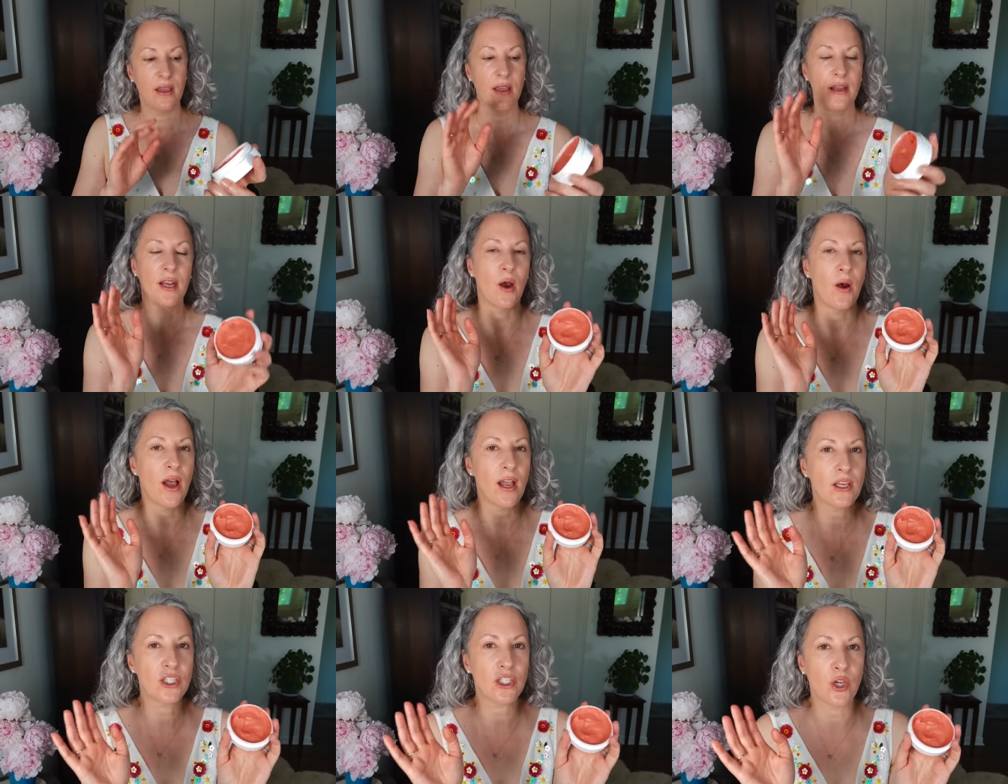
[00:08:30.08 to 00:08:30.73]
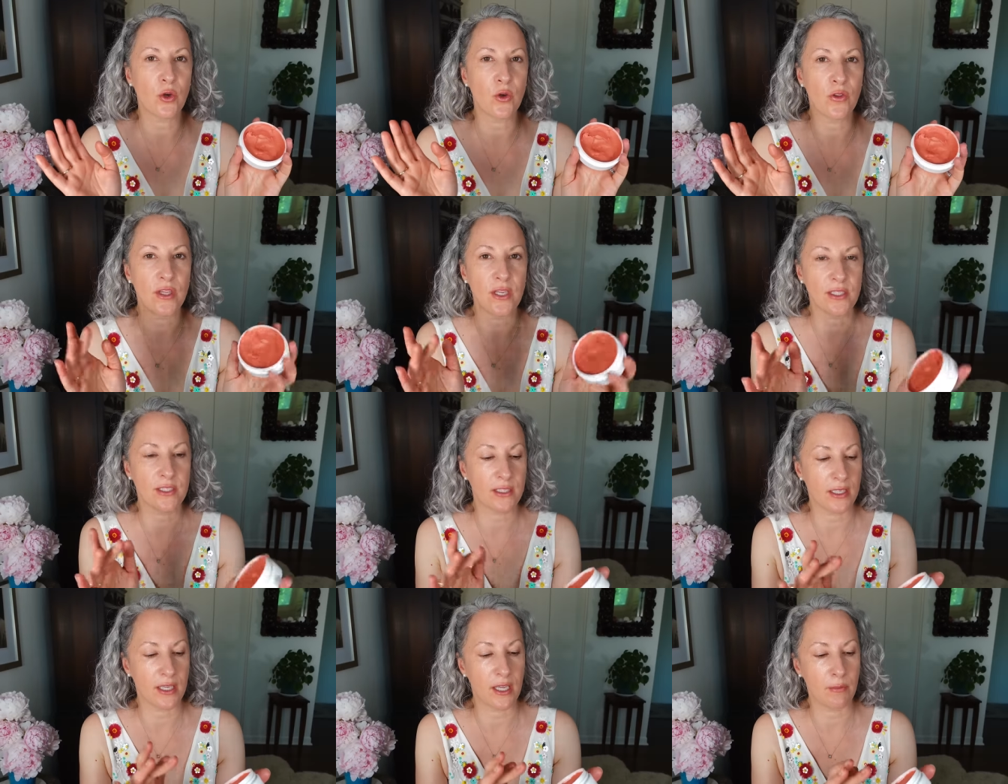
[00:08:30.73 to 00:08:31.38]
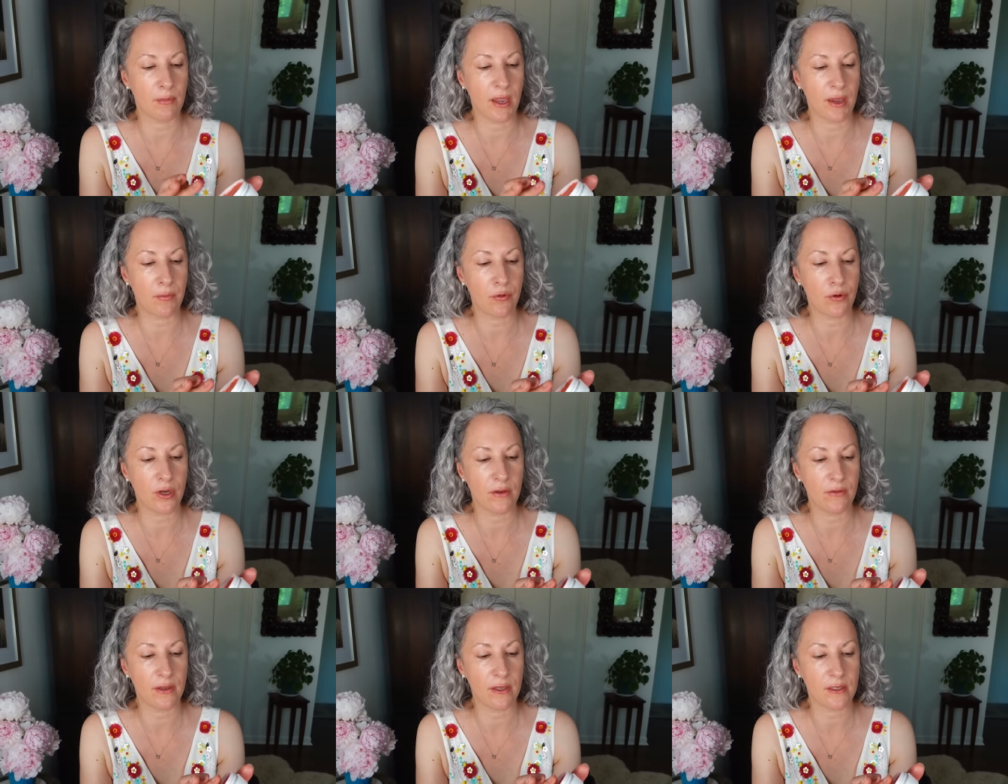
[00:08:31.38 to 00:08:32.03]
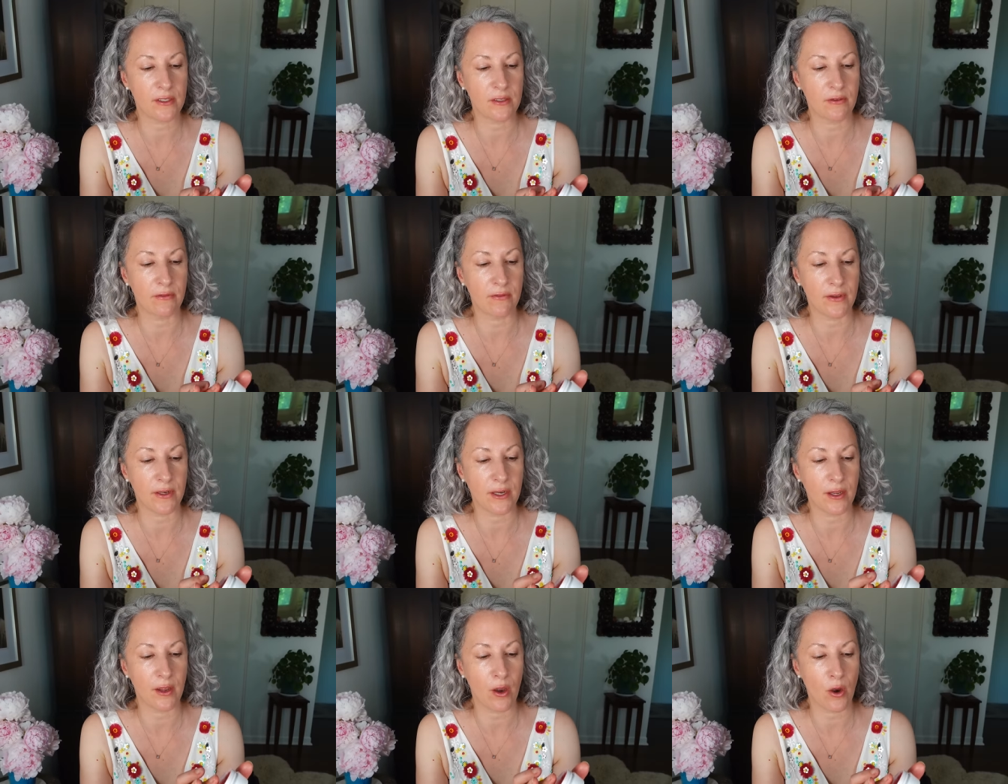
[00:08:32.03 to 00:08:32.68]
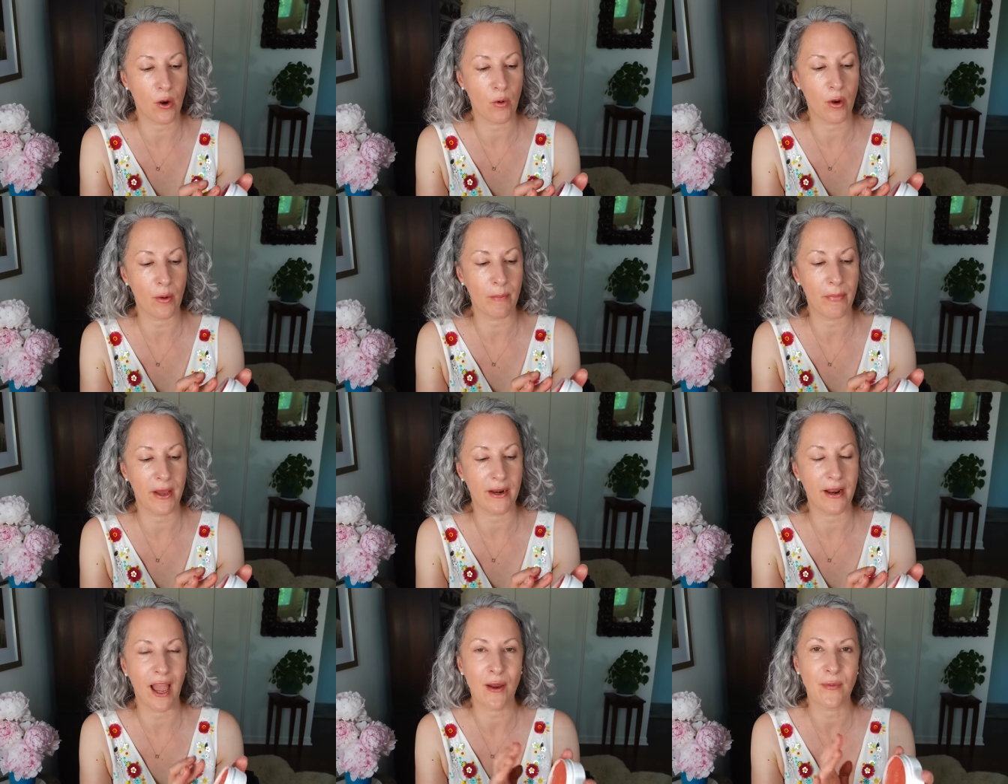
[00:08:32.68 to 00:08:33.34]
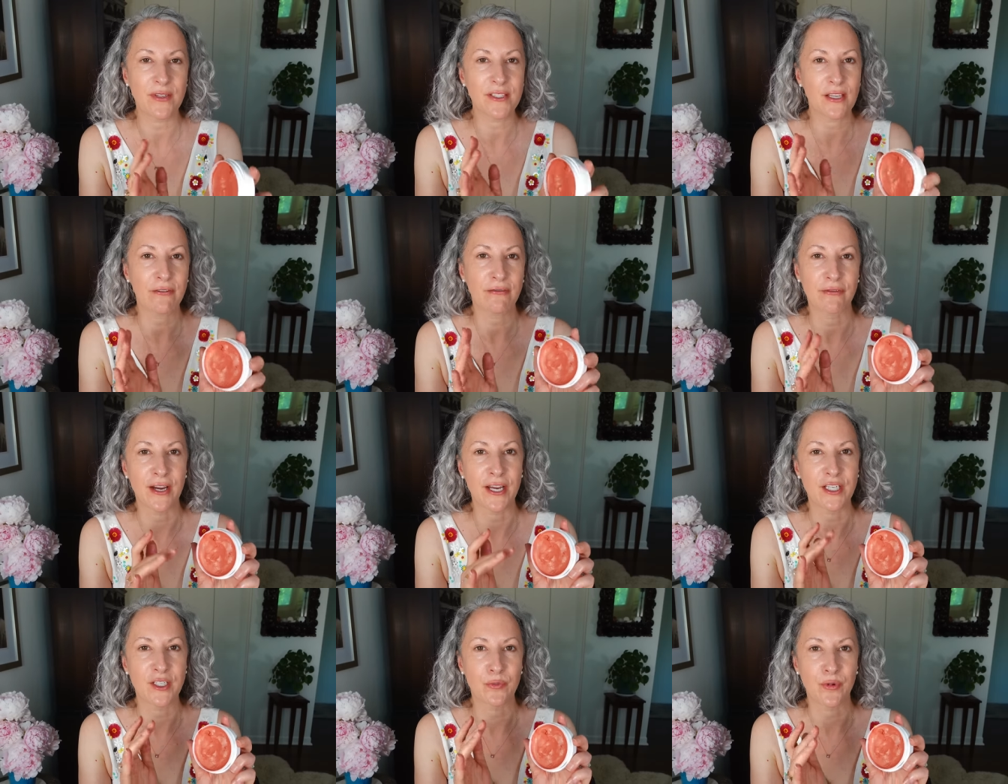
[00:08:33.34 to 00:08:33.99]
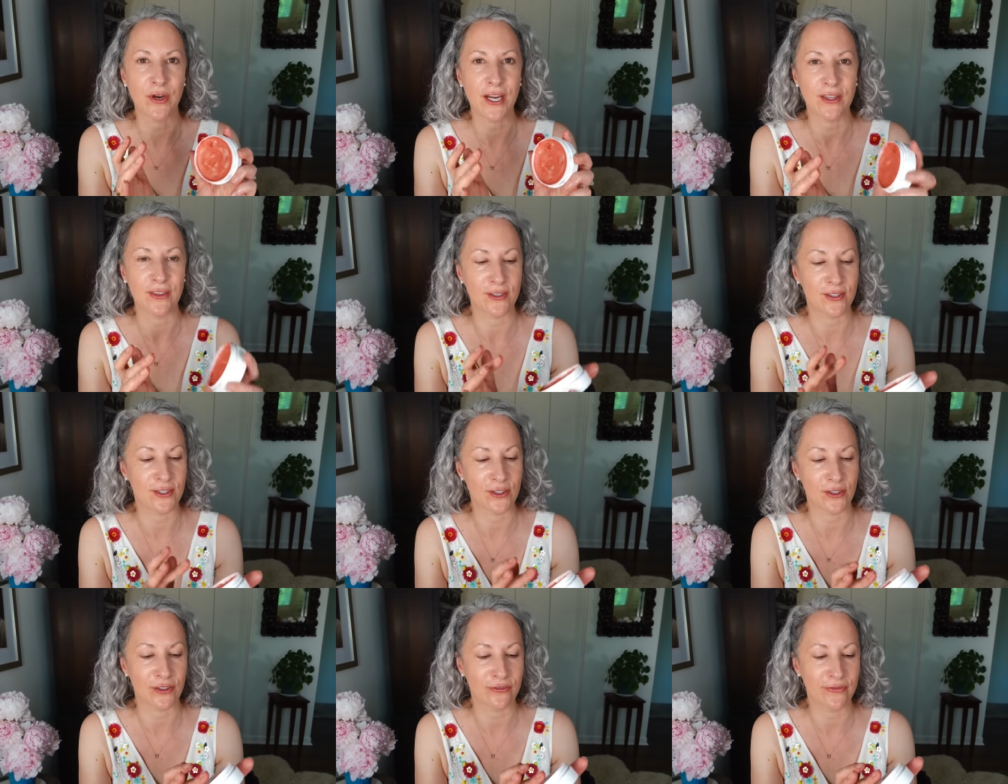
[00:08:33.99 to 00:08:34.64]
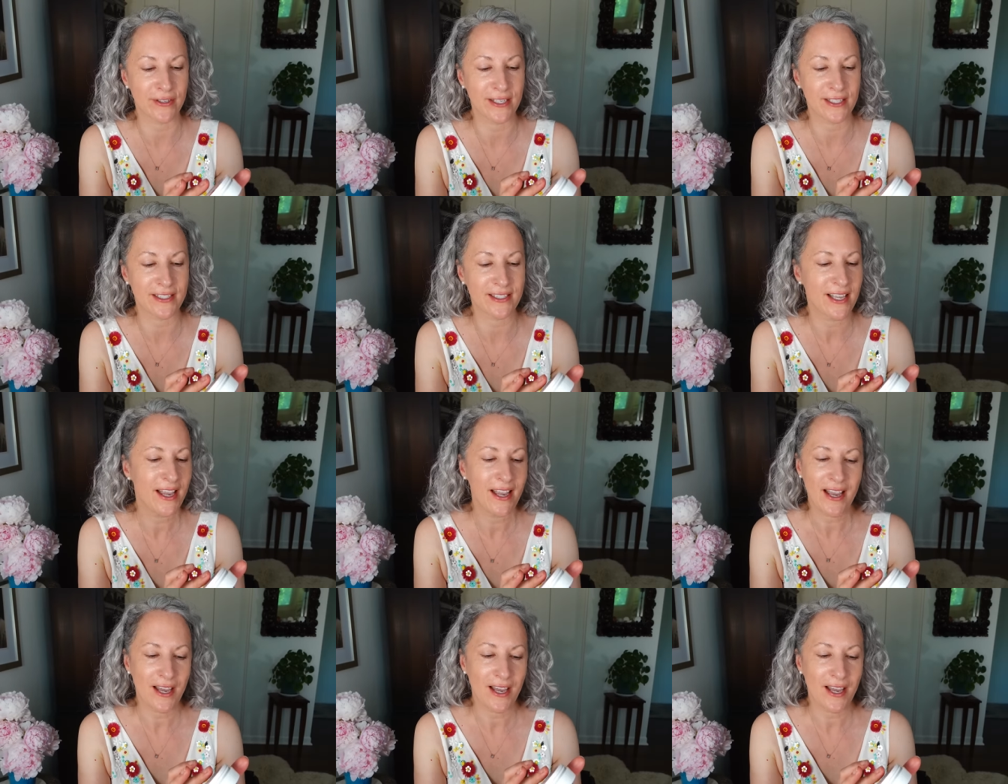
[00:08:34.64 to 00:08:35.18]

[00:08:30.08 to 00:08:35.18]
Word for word: Now I showed this in my previous video, but I was afraid to break the surface.